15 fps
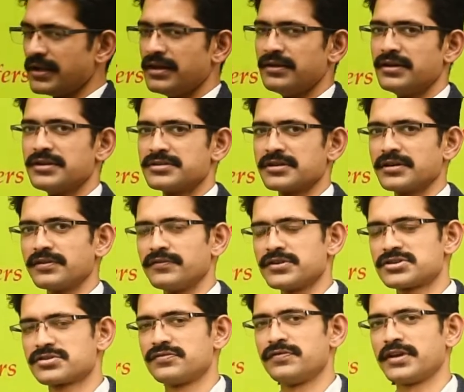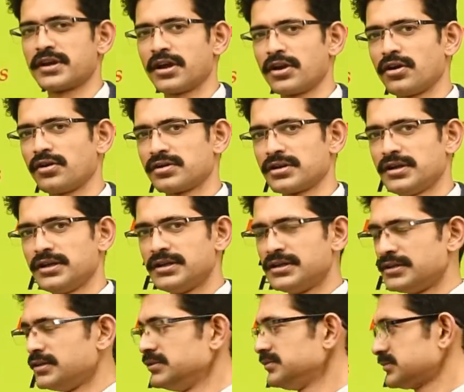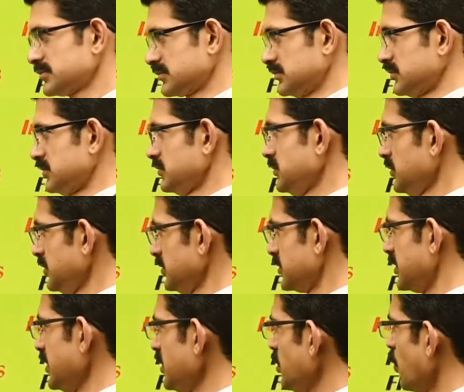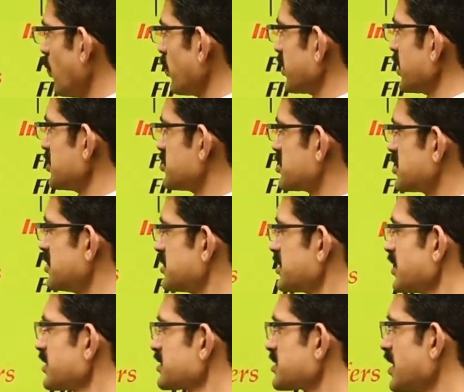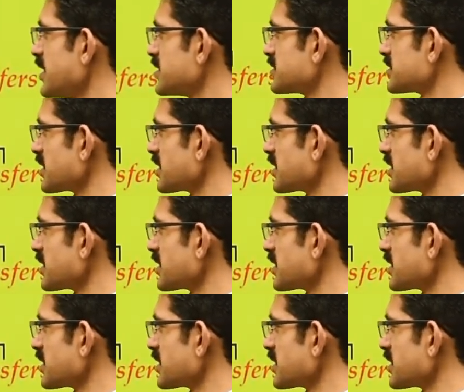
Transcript: in nature, which we cannot see or touch, such as